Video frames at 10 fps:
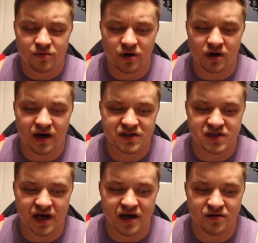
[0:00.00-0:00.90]
I'd
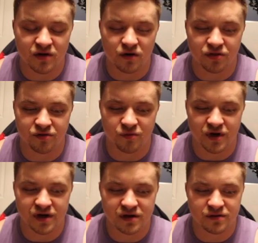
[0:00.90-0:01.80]
say,
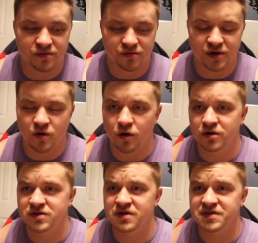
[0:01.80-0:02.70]

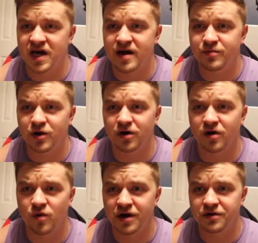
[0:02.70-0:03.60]
3/4 of the time, you're going
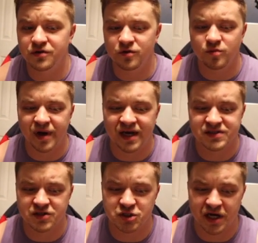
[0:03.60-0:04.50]
to want to do
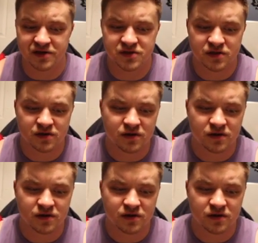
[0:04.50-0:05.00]
bands and chains.